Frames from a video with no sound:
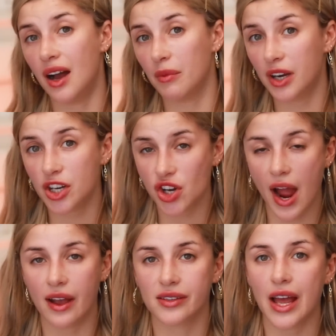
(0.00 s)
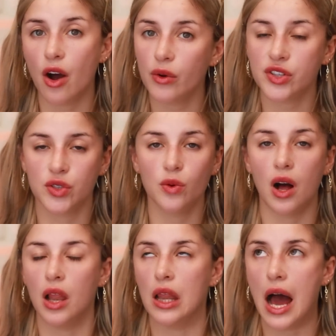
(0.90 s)
I'm gonna try it, because I always do
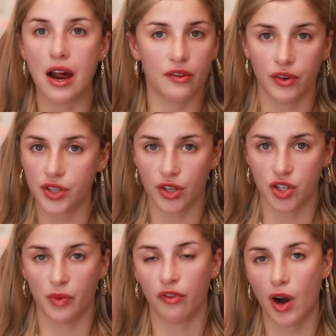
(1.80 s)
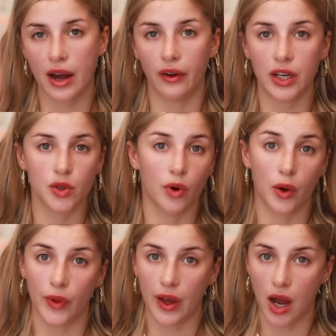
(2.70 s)
a lot of research before I agree to
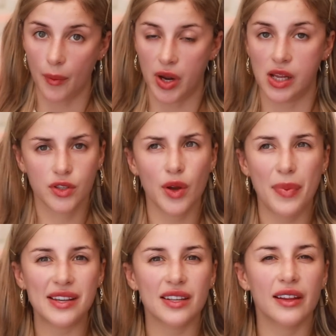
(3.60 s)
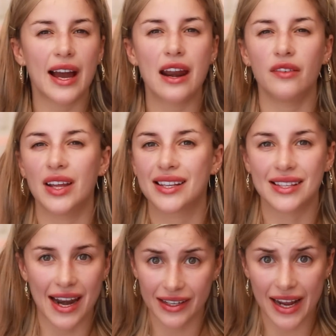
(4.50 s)
work with a company. So it basically kind of like
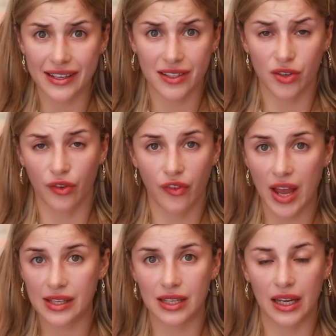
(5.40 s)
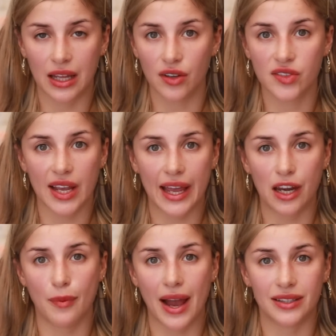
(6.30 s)
sanitizes your face and kills like
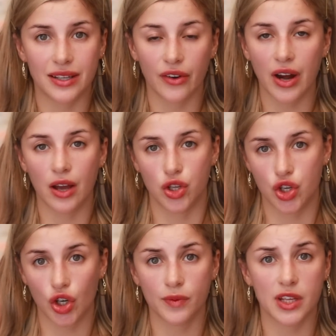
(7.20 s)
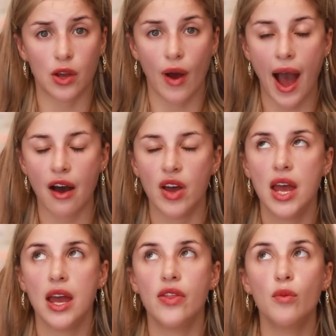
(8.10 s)
any bacteria and germs that you have
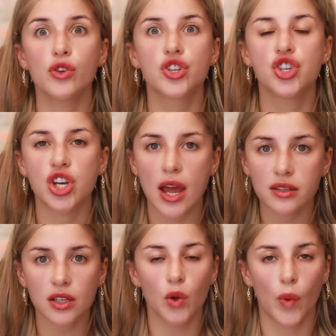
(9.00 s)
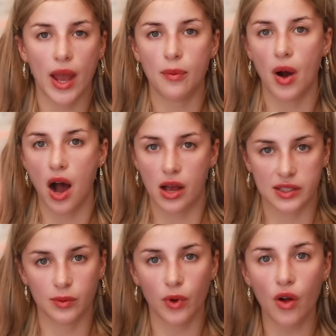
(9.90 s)
in the most gentle way
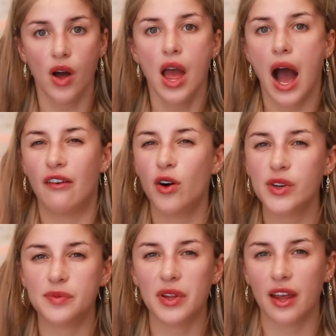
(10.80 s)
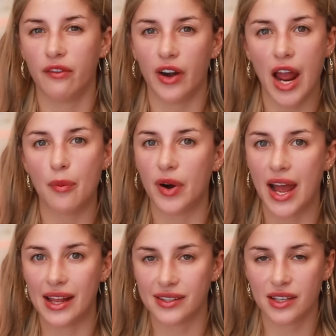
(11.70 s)
possible. I've always been like very
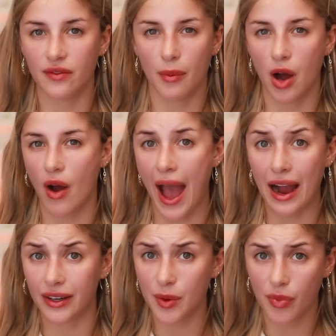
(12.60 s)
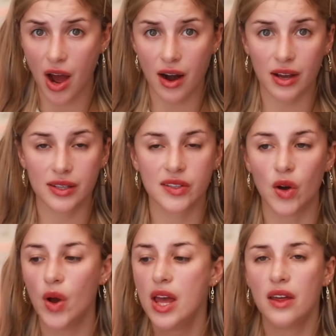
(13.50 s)
apprehensive about acne products,
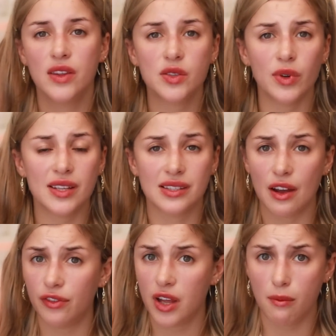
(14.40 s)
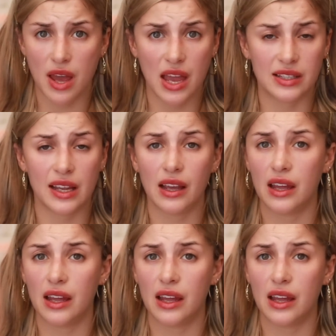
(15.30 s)
so this one is definitely amazing.